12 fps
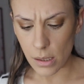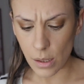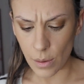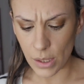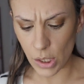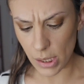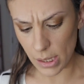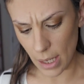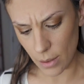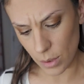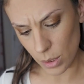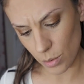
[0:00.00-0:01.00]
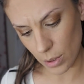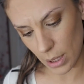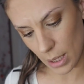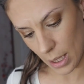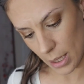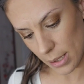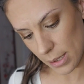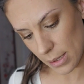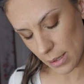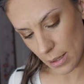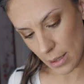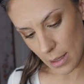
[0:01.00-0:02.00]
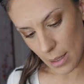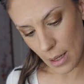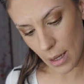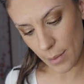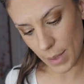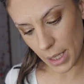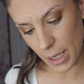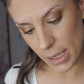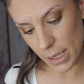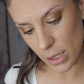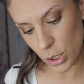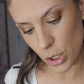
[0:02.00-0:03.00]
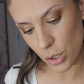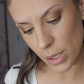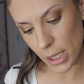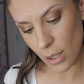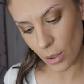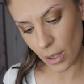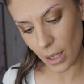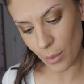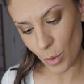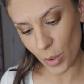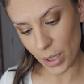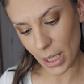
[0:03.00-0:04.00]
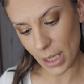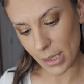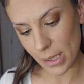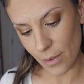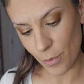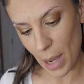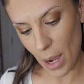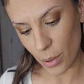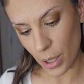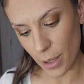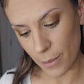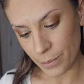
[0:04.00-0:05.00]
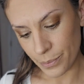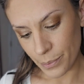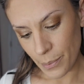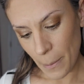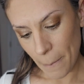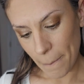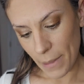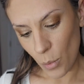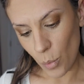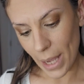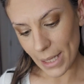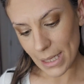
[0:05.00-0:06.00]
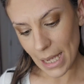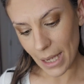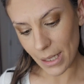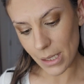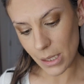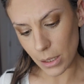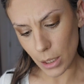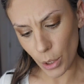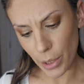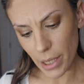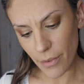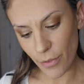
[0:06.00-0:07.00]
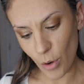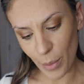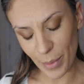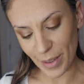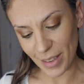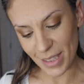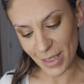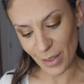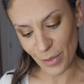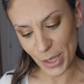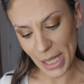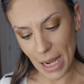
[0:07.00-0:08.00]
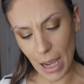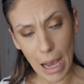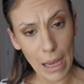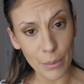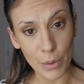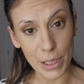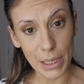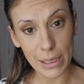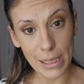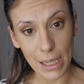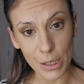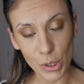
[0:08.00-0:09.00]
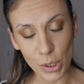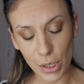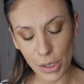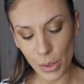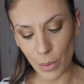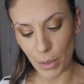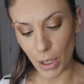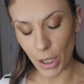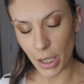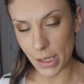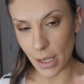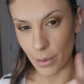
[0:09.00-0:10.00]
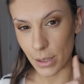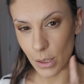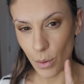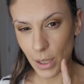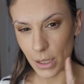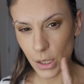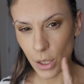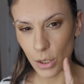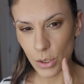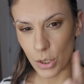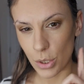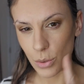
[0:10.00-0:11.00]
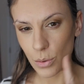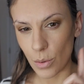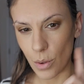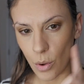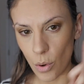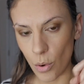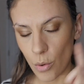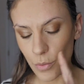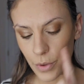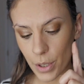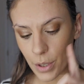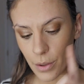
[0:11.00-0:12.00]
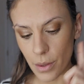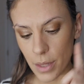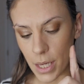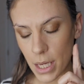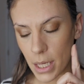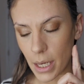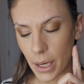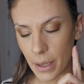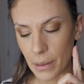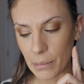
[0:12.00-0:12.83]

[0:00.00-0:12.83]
So it just sounds really nice. And then it says juicy cream or the ease of powder. Wet Tech slurry formula delivers a hybrid texture. So I'm curious how it's going to do over the